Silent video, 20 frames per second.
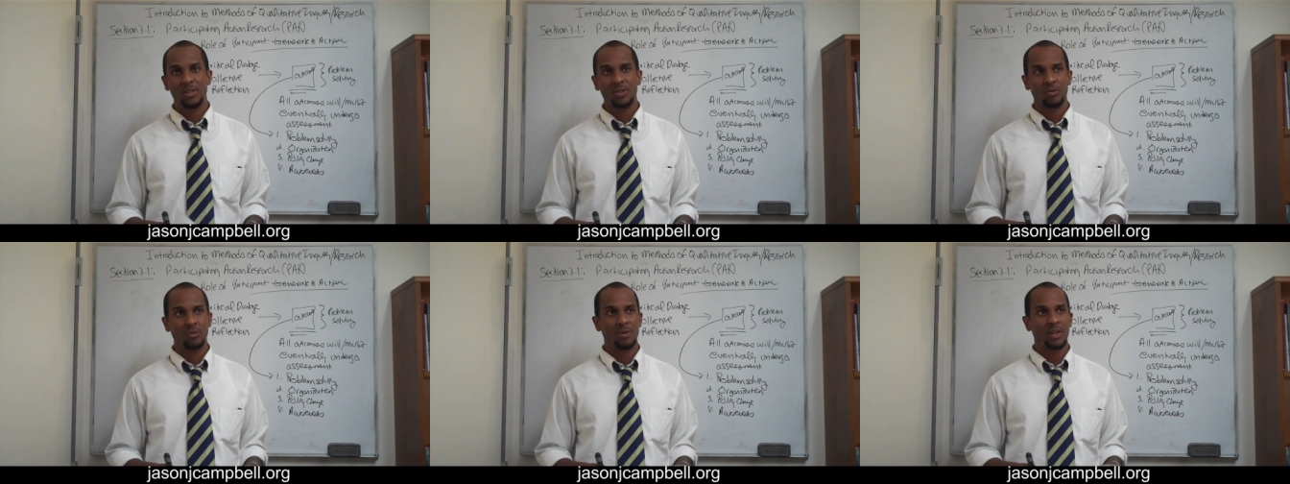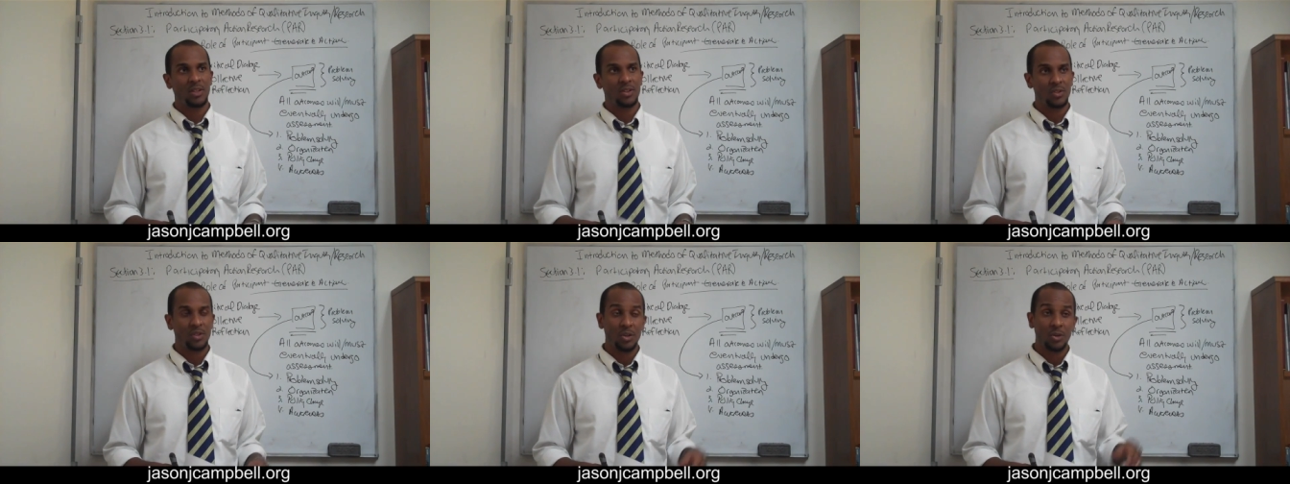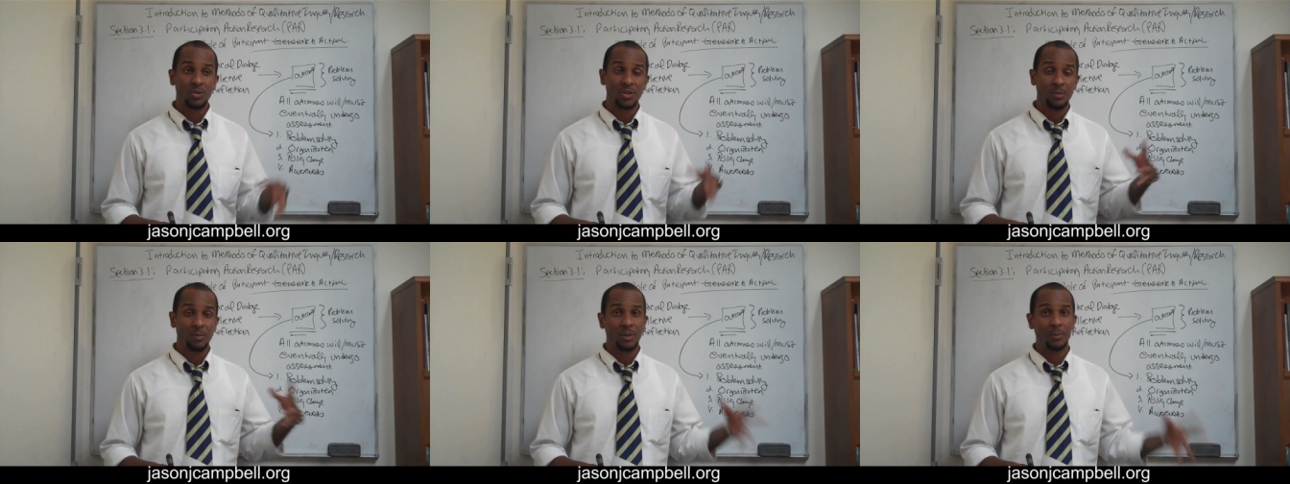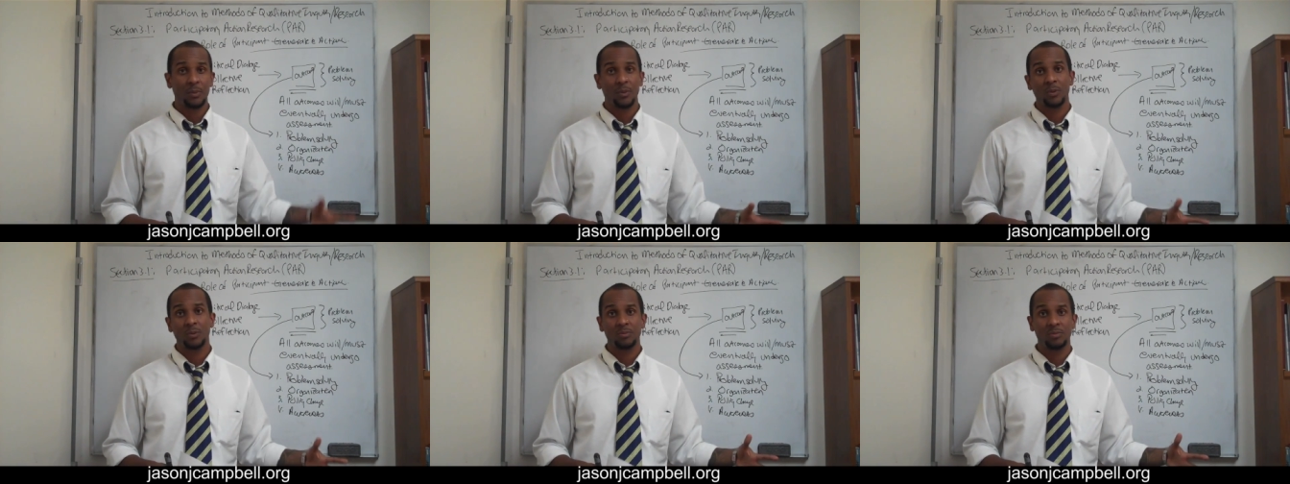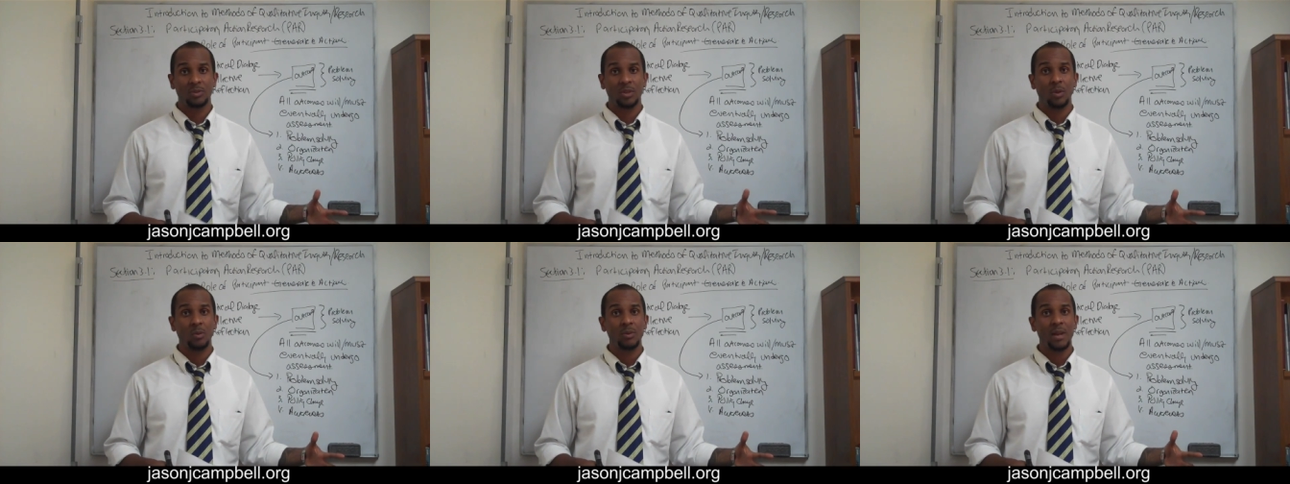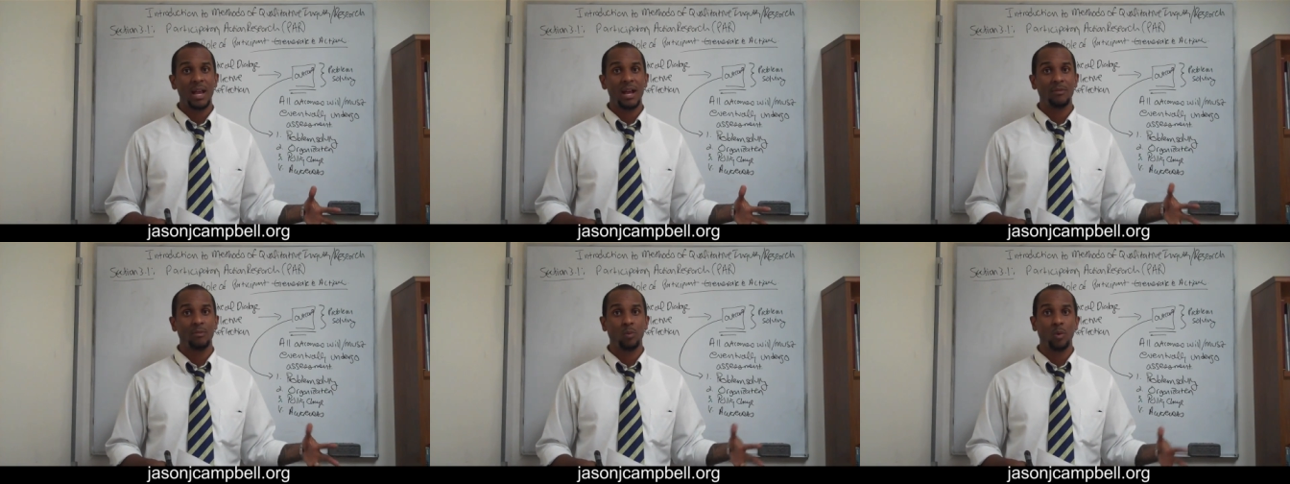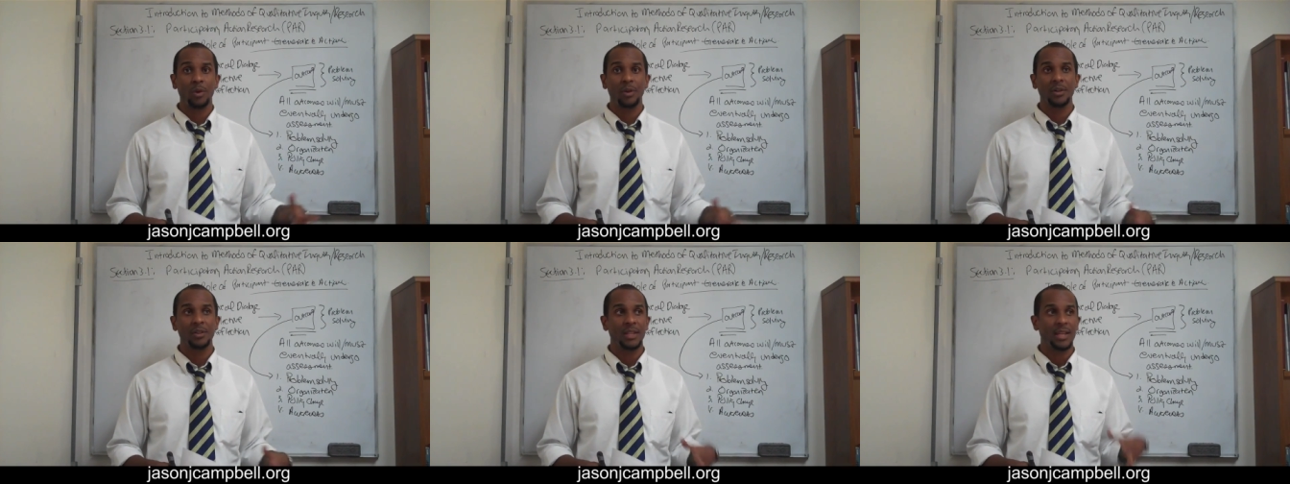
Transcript: screens. You know, some people don't have water.